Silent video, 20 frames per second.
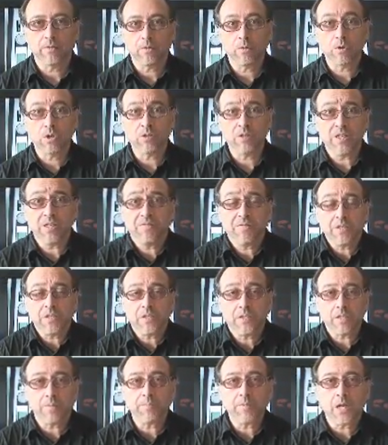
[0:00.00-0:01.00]
or even
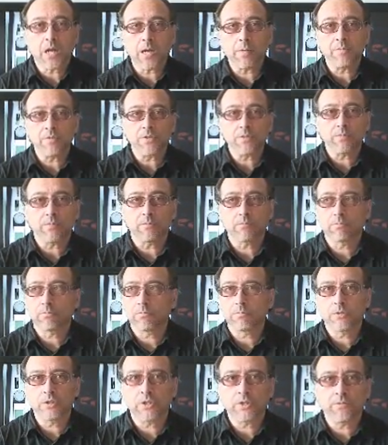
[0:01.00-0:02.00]
sometimes
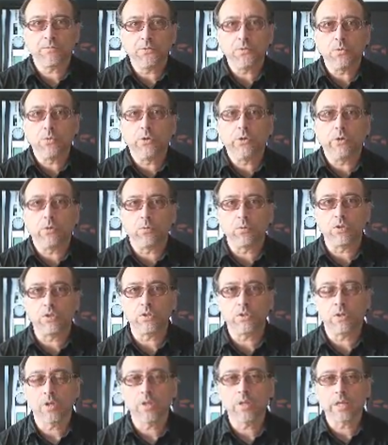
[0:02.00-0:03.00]
just few
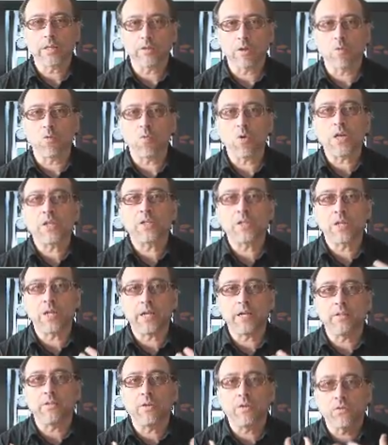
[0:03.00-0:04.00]
notes that
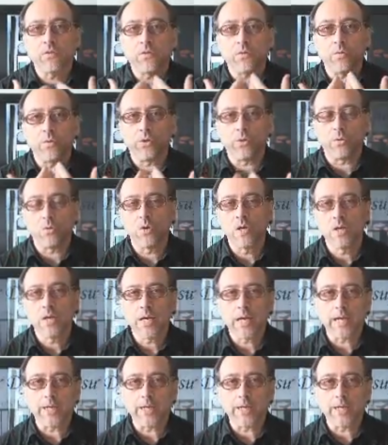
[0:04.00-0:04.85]
resonate through you.